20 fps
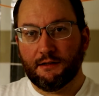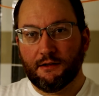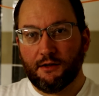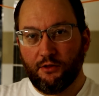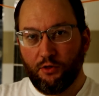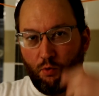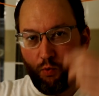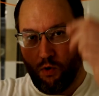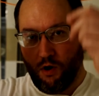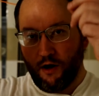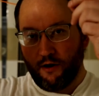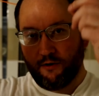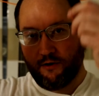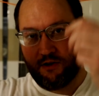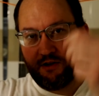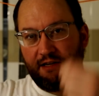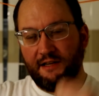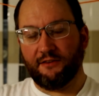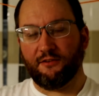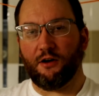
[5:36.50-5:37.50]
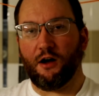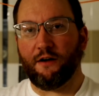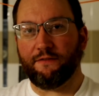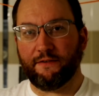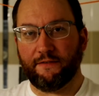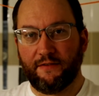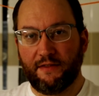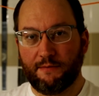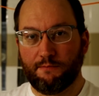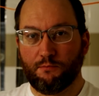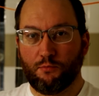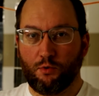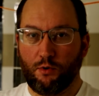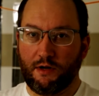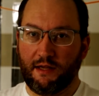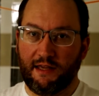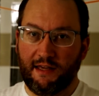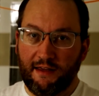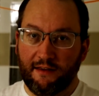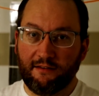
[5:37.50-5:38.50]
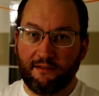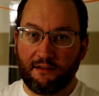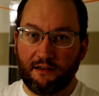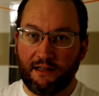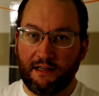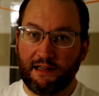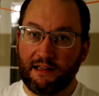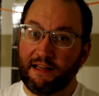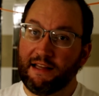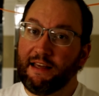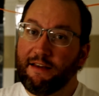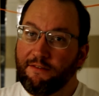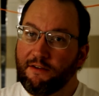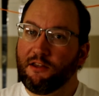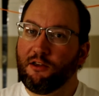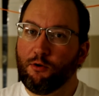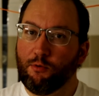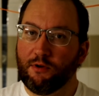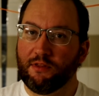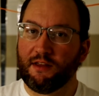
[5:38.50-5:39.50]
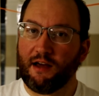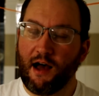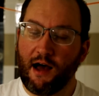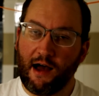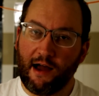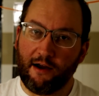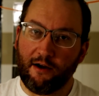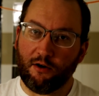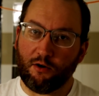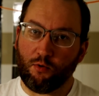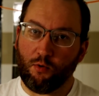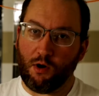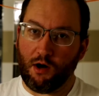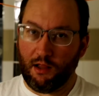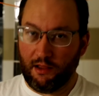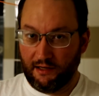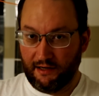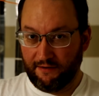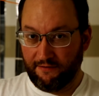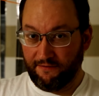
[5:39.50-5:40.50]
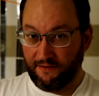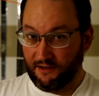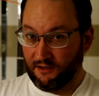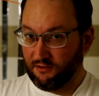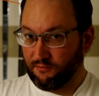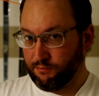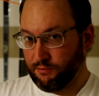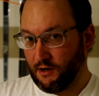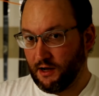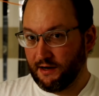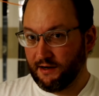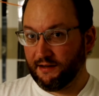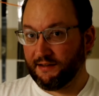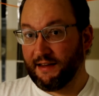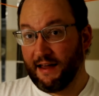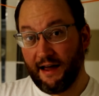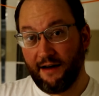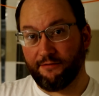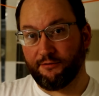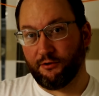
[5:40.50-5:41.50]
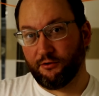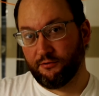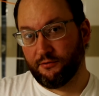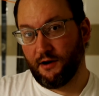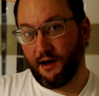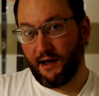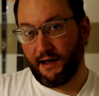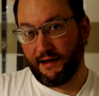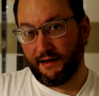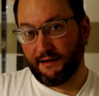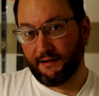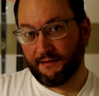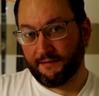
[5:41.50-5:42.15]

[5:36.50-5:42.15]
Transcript: the water sheets off of them more easily, leaving you with a higher quality finished product after drying.